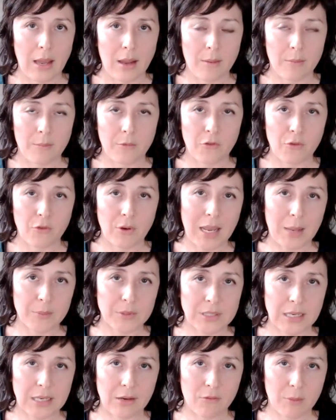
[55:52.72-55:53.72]
um,
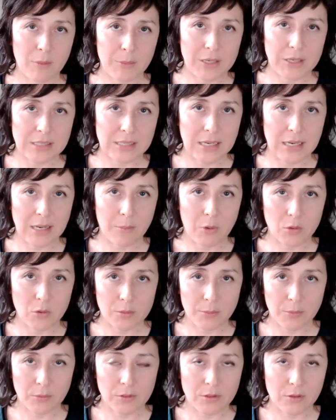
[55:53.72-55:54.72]
relapsing, remitting
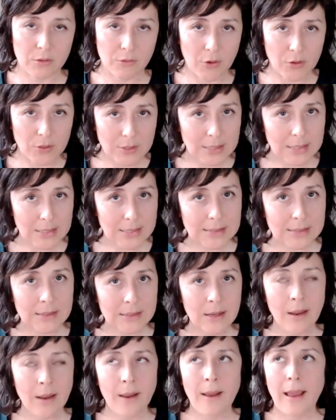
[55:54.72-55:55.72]
multiple
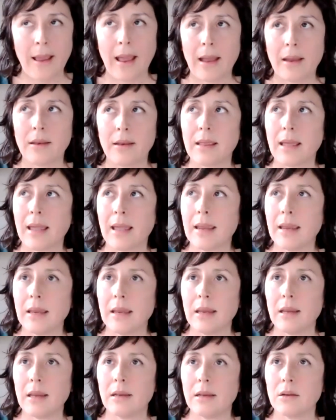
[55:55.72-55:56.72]
sclerosis, and
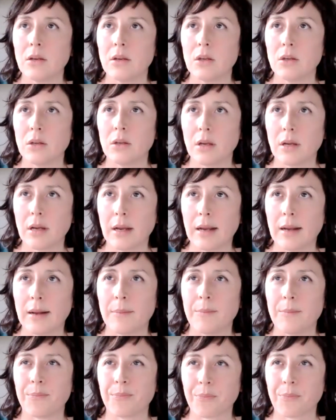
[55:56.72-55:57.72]
they
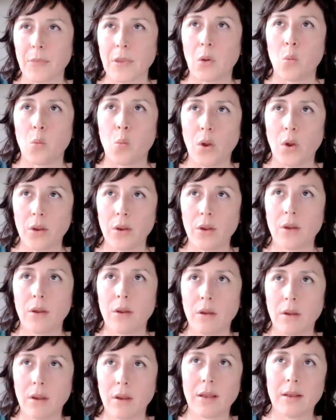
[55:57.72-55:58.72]
um,
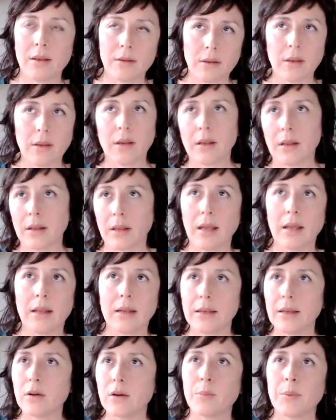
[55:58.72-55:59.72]
were a, a
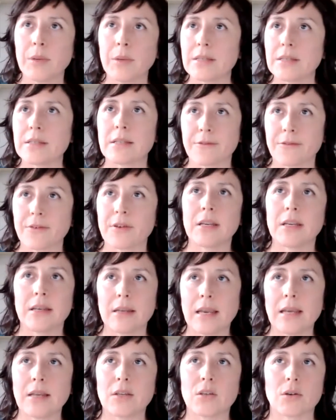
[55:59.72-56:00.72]
little bit different in
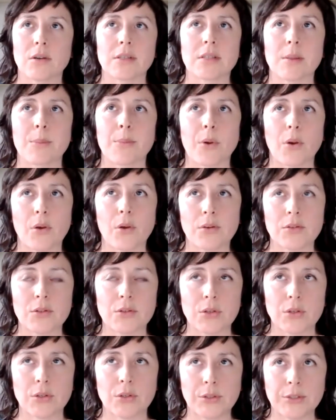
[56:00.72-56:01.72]
nature, I suppose,
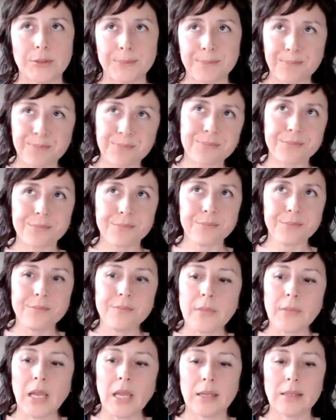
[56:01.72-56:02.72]
to
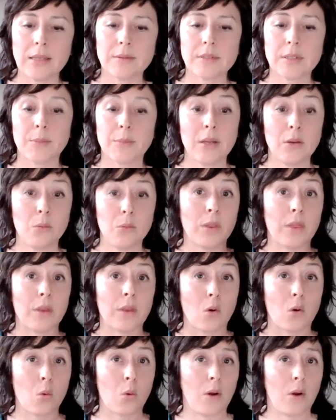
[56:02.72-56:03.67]
uh, somebody with an